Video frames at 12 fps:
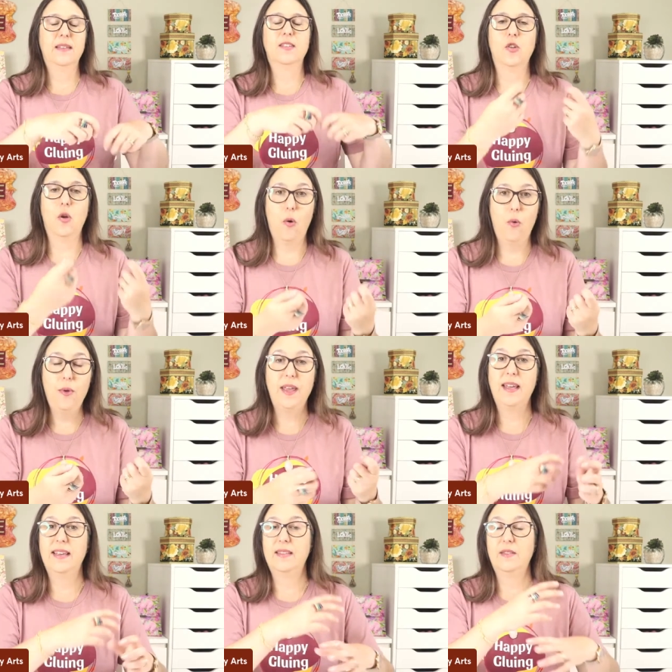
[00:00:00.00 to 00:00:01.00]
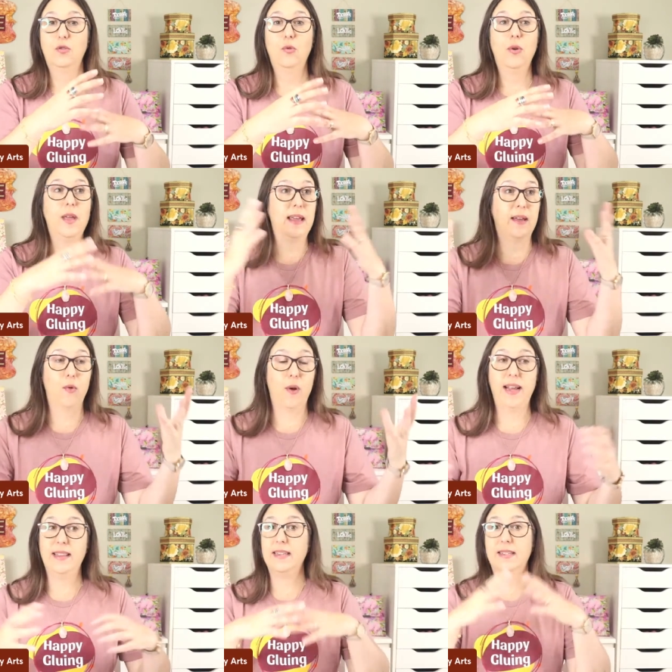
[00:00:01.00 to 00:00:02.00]
sewing and doing and
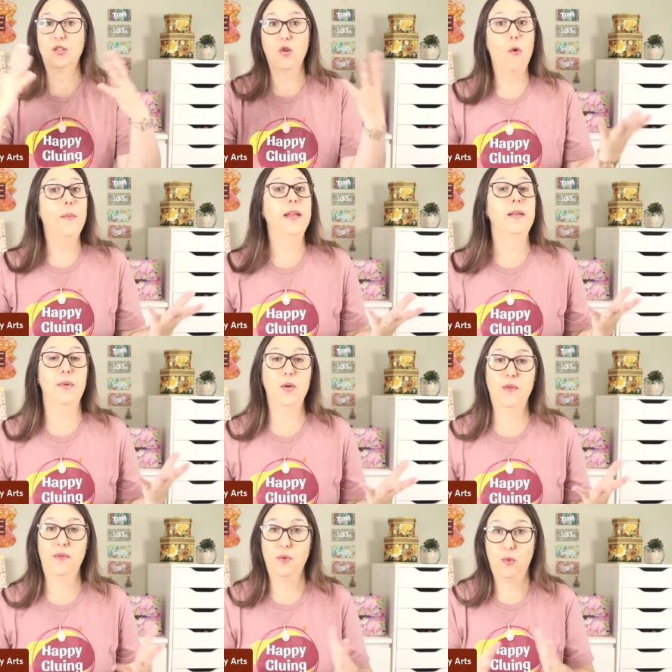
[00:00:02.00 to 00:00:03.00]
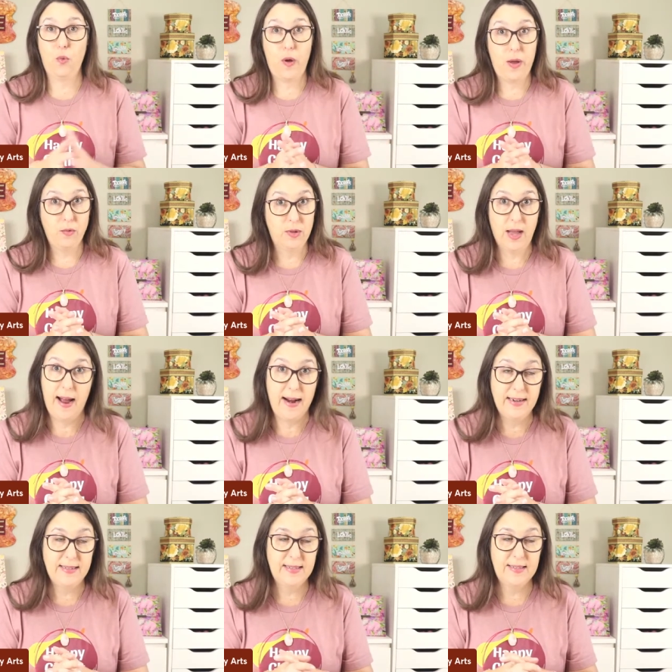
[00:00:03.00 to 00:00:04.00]
creating so many beautiful quilt
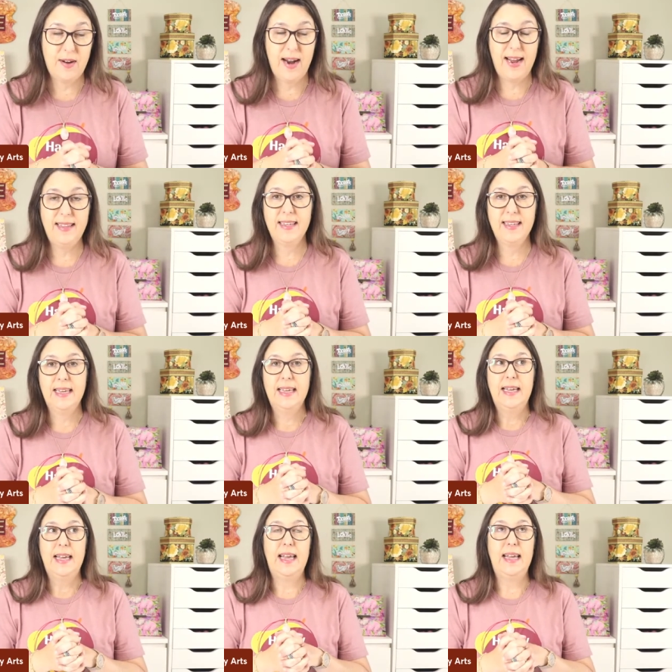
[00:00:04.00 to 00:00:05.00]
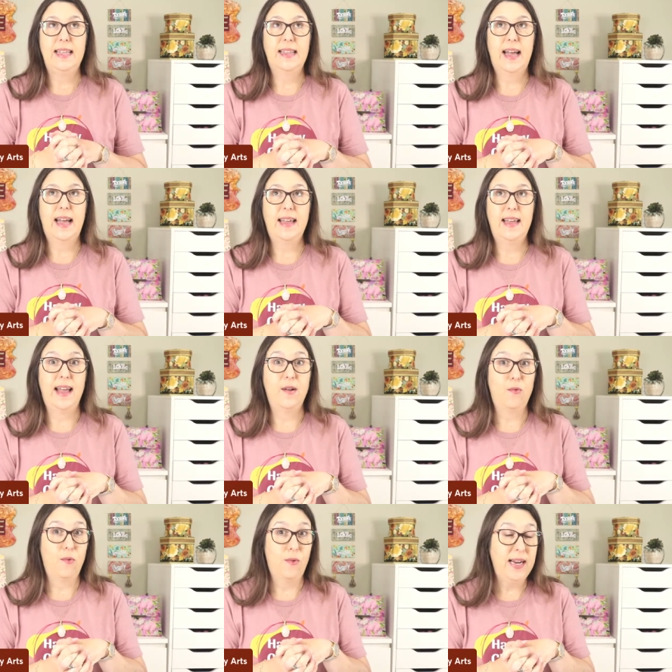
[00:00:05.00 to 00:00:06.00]
arts, right? And I, I
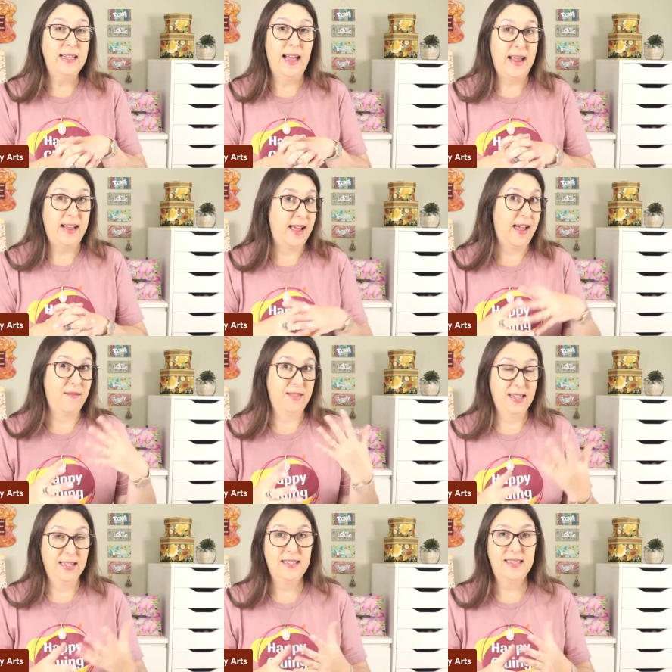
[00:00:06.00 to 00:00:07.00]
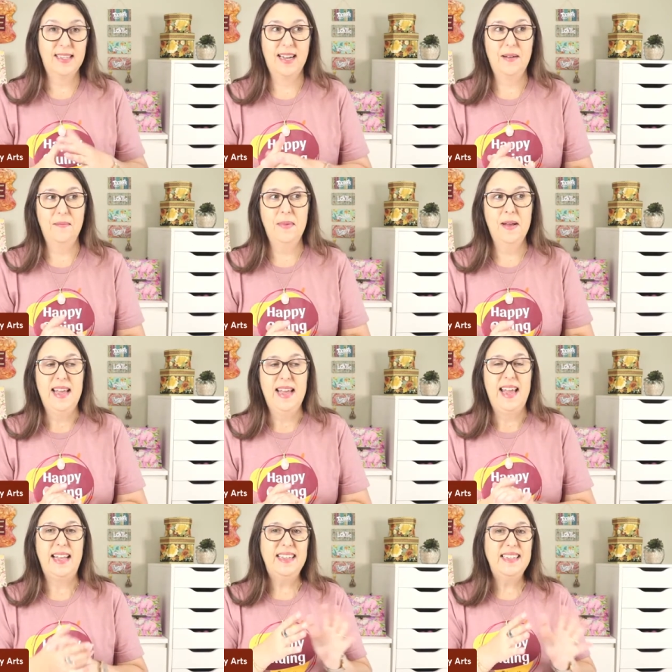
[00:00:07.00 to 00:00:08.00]
really like. I have done some,
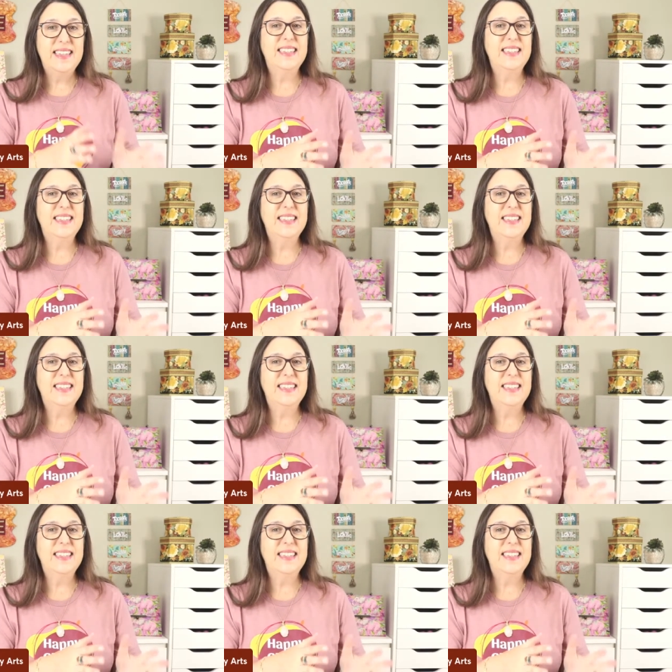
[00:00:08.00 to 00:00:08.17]
and this